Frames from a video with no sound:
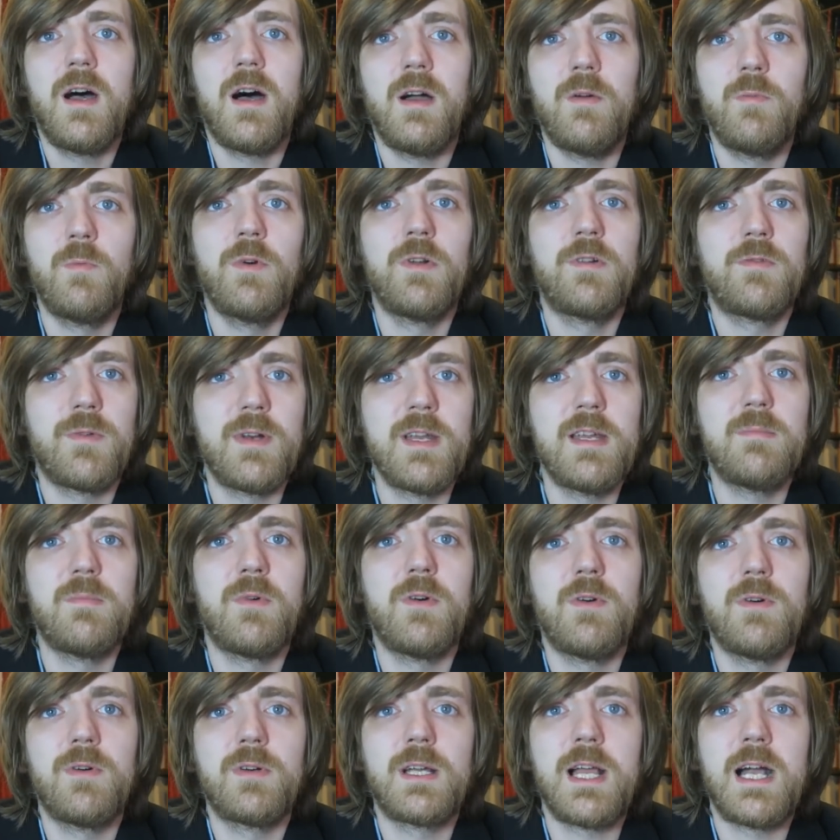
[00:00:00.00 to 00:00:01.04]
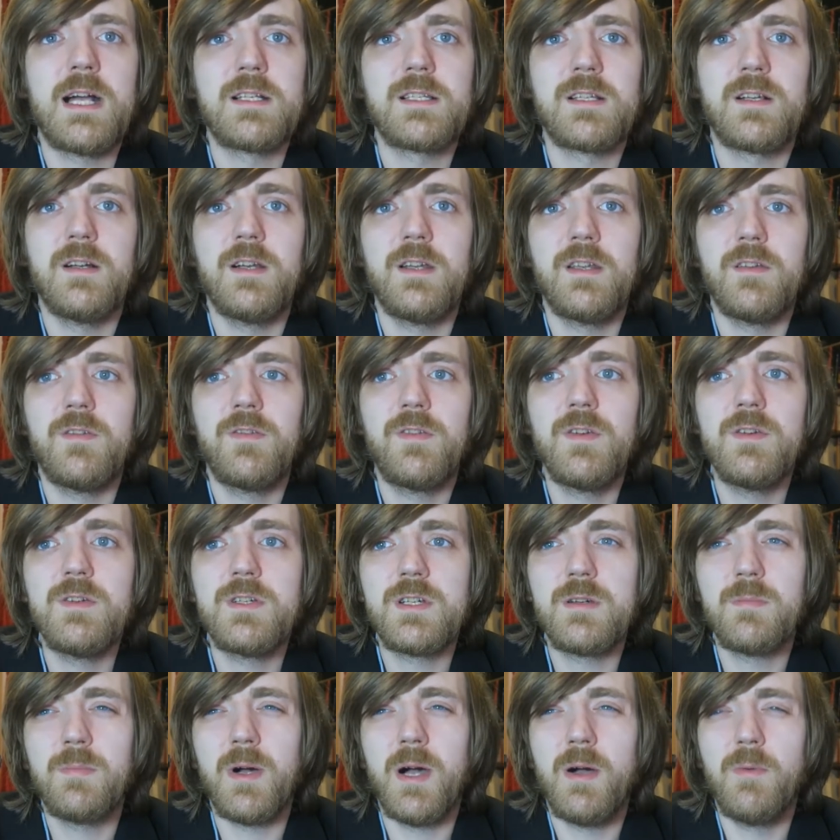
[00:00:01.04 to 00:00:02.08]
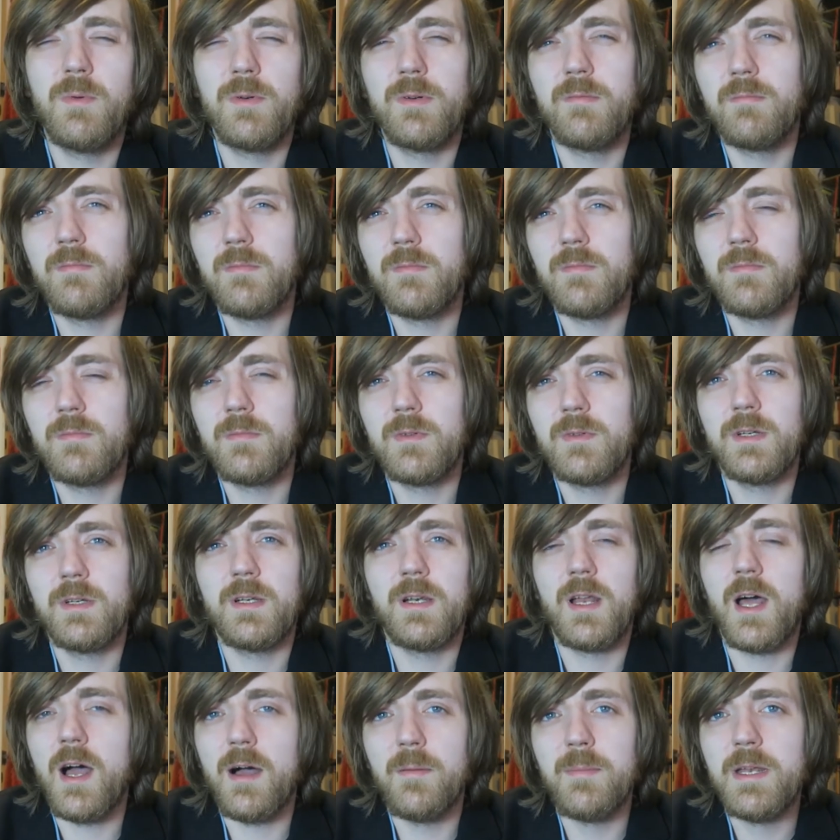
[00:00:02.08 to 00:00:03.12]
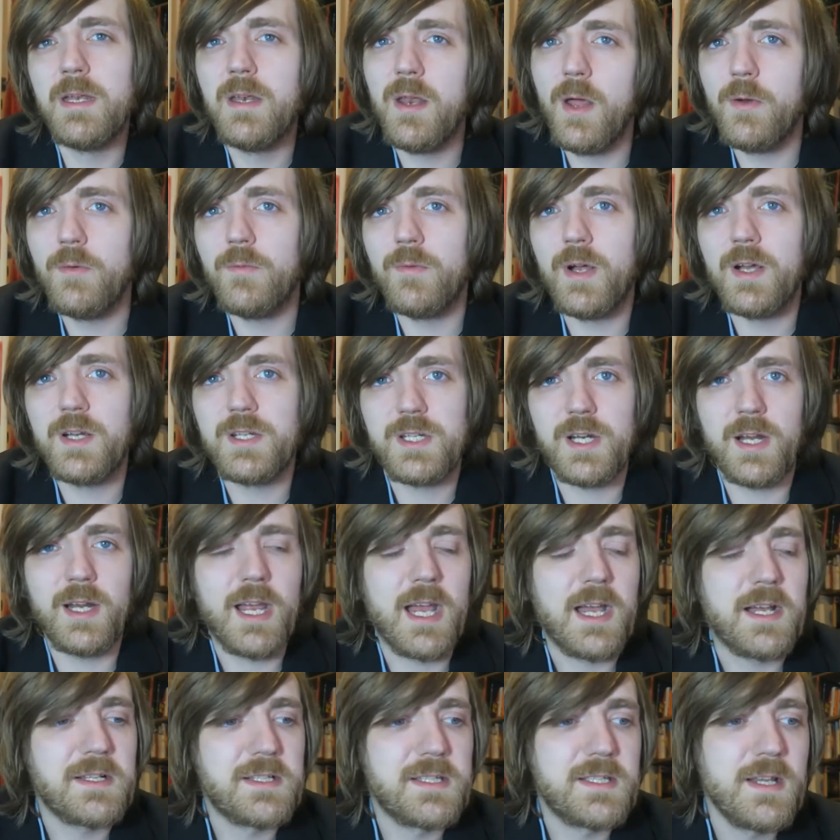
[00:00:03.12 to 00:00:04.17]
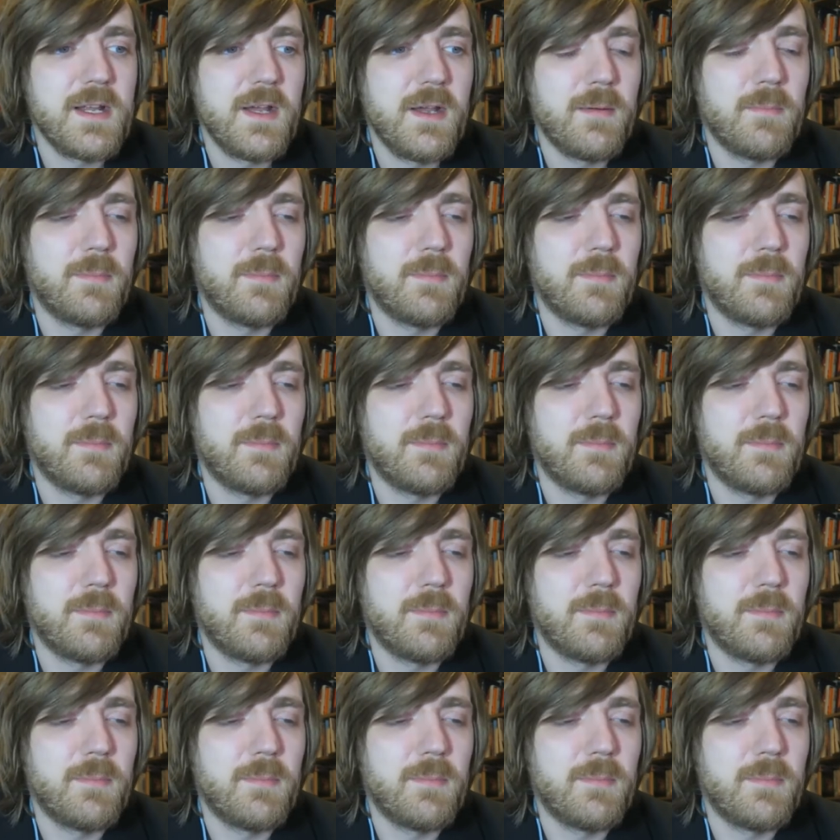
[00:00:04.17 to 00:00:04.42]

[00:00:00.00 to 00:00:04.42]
I would read more Gaskell in the future, but I wouldn't like I'm in no rush, I guess.